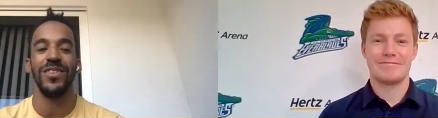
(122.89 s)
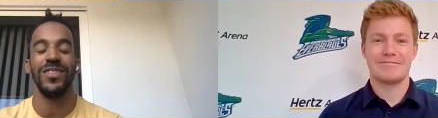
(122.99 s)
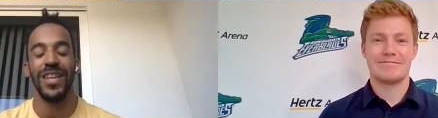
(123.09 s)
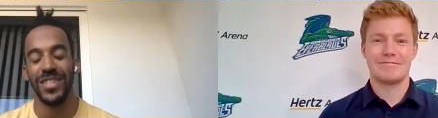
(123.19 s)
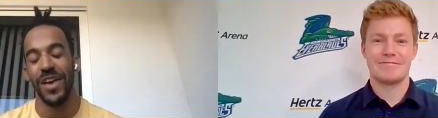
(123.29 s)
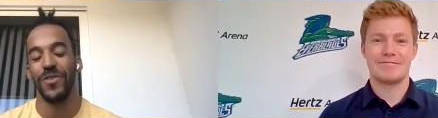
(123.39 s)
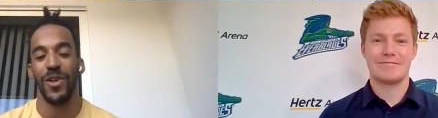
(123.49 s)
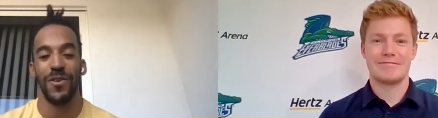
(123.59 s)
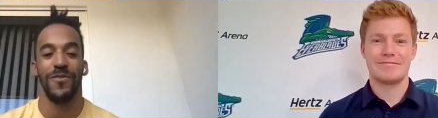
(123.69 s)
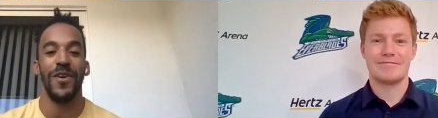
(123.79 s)
Speaker 1: tend to have a lot
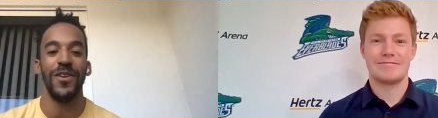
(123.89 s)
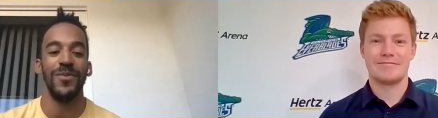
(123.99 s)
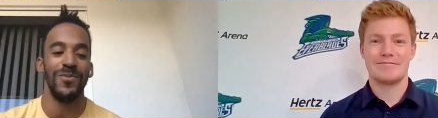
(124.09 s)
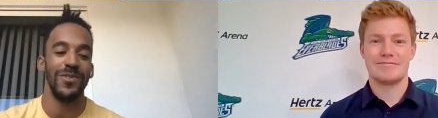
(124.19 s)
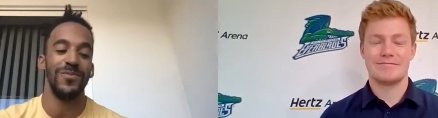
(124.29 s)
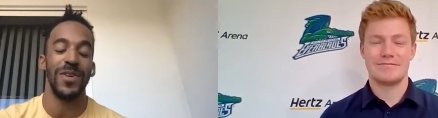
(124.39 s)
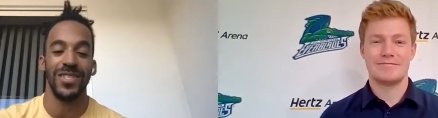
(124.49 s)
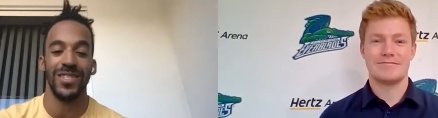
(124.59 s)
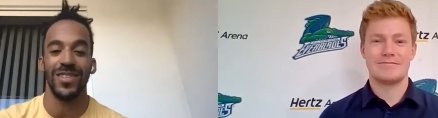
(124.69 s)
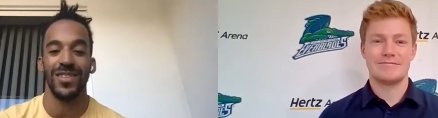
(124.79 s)
of fun, which makes
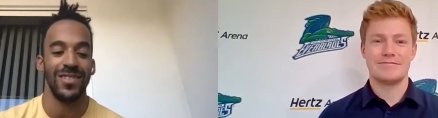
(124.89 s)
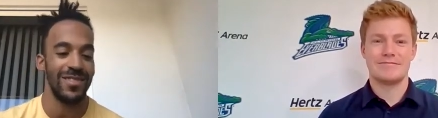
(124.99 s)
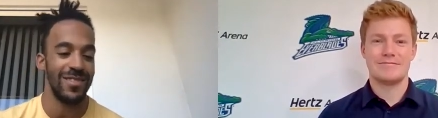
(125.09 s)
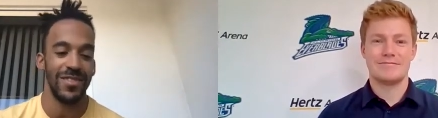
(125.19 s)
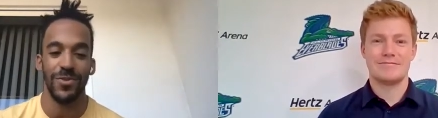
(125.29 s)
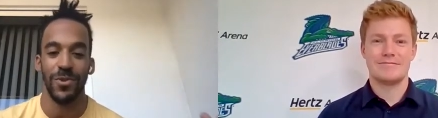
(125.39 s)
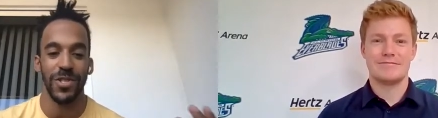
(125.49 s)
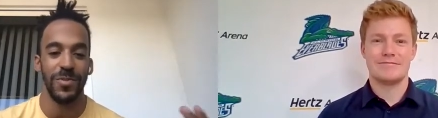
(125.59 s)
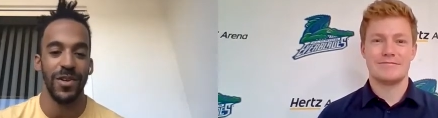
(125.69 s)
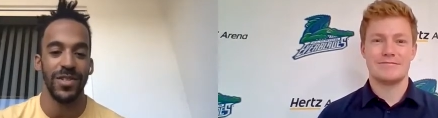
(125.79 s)
uh, this whole
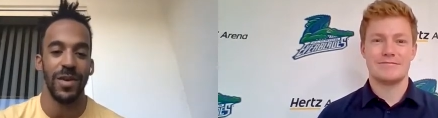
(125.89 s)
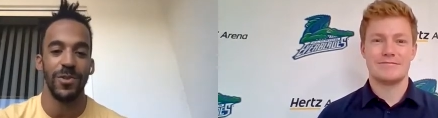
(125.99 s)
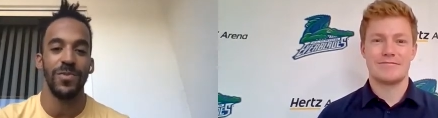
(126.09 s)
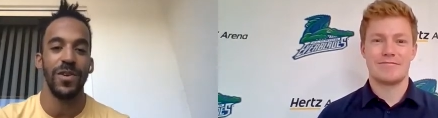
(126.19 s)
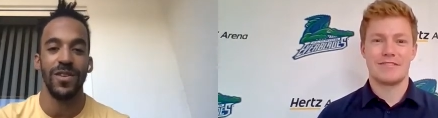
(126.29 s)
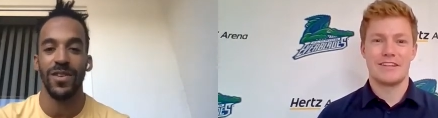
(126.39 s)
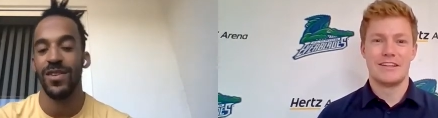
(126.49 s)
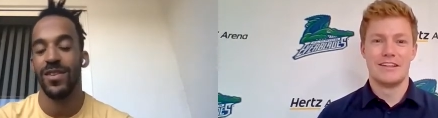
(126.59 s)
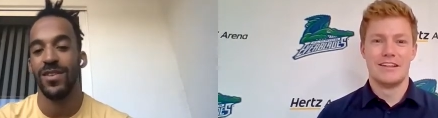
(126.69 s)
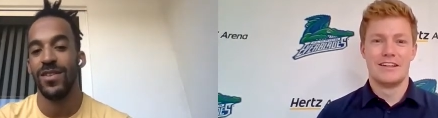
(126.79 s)
experience that much better.
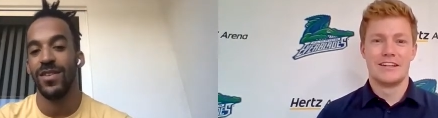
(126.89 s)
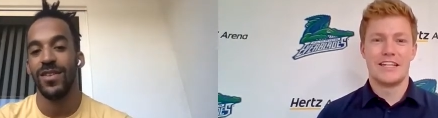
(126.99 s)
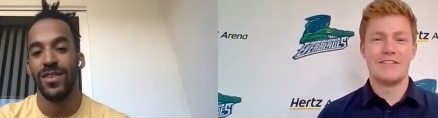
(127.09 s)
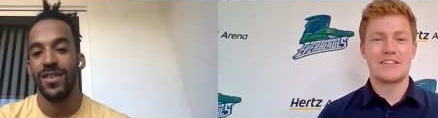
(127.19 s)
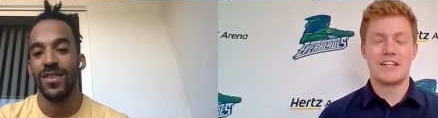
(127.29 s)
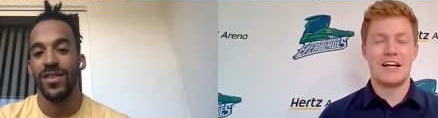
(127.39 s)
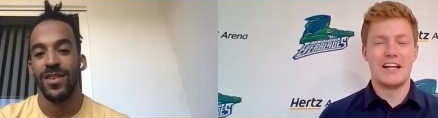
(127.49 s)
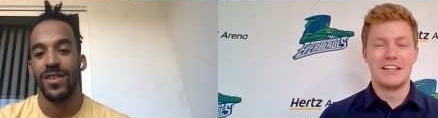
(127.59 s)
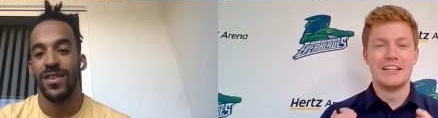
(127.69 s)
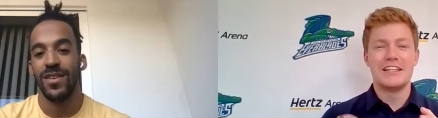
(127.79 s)
Speaker 2: Give us a,
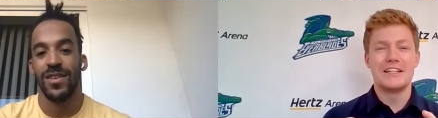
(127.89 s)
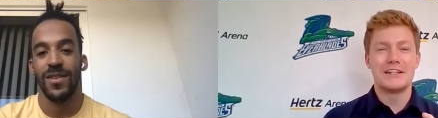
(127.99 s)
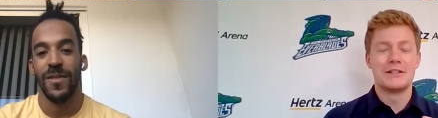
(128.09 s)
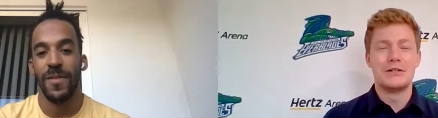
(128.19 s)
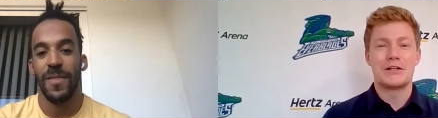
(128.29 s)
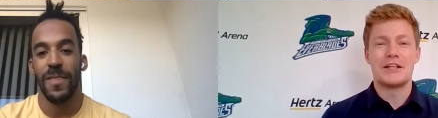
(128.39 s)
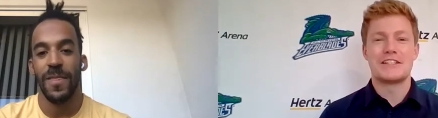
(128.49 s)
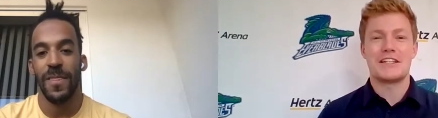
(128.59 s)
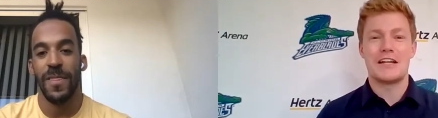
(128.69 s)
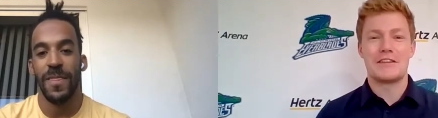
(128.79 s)
a, little look
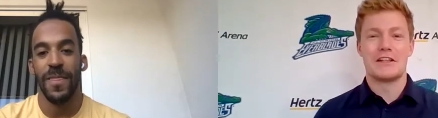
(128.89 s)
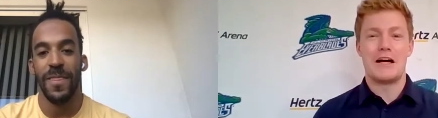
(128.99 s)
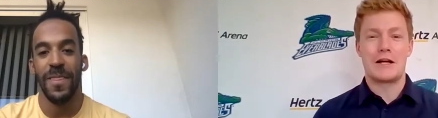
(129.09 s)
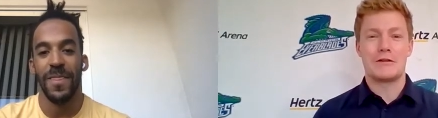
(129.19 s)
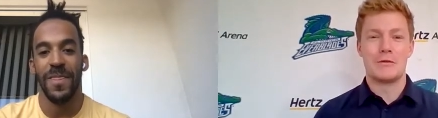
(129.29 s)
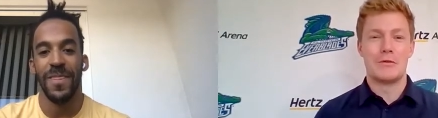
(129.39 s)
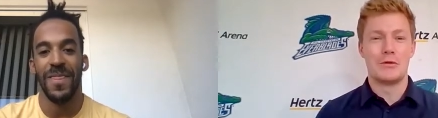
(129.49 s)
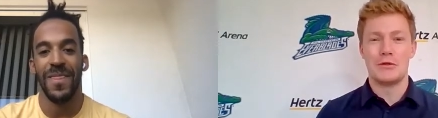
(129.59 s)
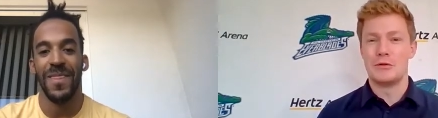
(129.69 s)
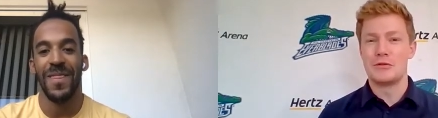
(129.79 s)
inside the locker room.
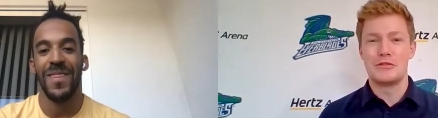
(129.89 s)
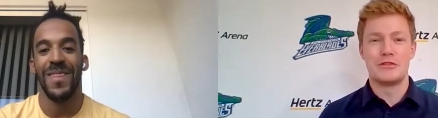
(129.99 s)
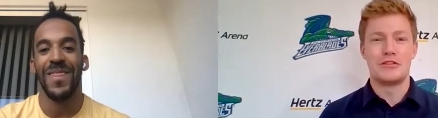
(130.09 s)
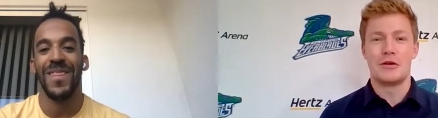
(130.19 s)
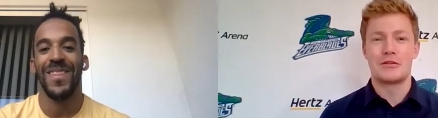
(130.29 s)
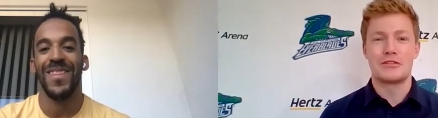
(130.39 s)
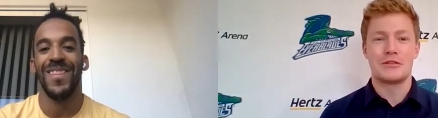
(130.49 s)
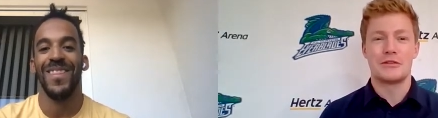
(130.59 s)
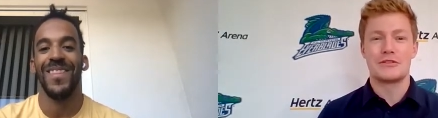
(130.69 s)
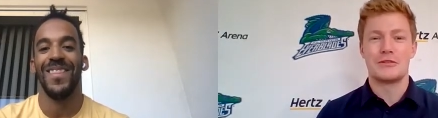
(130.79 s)
Who, who's the
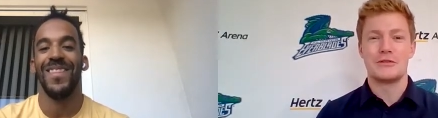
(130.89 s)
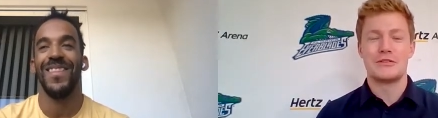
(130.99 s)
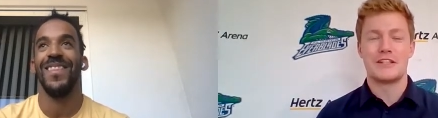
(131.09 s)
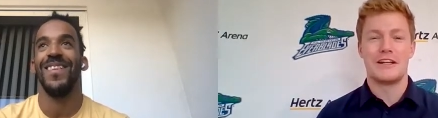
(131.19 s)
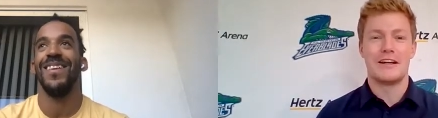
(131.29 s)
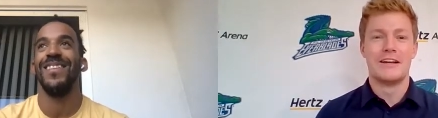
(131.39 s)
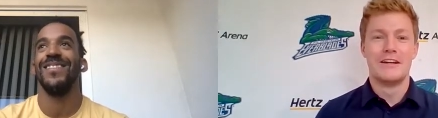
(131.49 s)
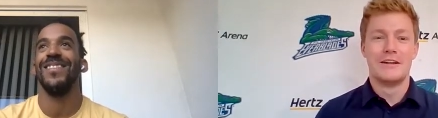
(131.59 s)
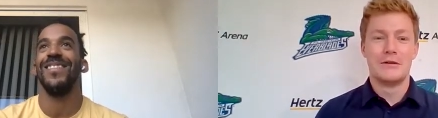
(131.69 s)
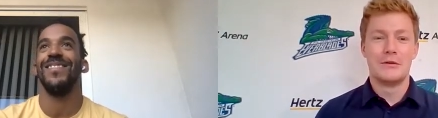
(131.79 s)
jokesters? Who's uh,
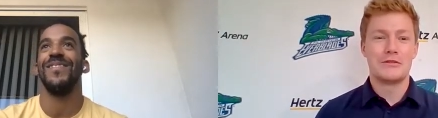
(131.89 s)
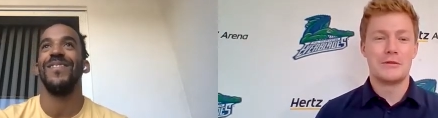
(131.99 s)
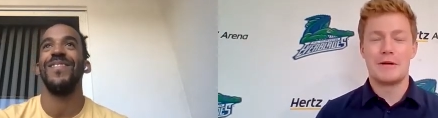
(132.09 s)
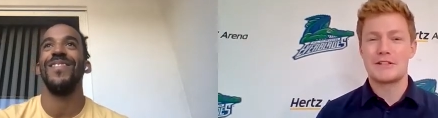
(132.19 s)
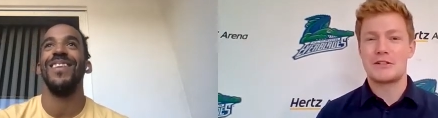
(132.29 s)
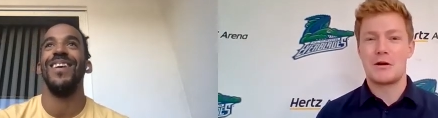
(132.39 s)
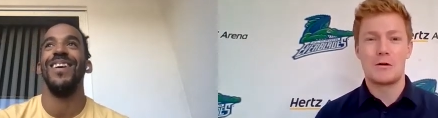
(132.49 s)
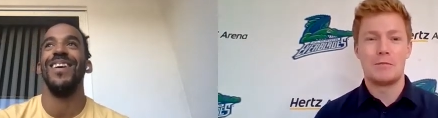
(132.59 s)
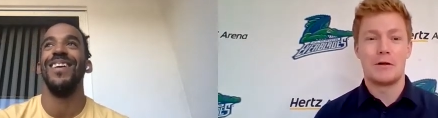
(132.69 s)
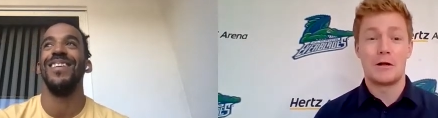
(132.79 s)
who is the best
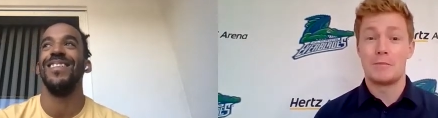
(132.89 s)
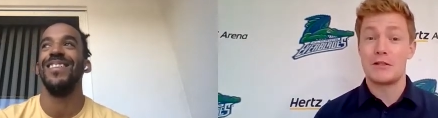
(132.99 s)
card player?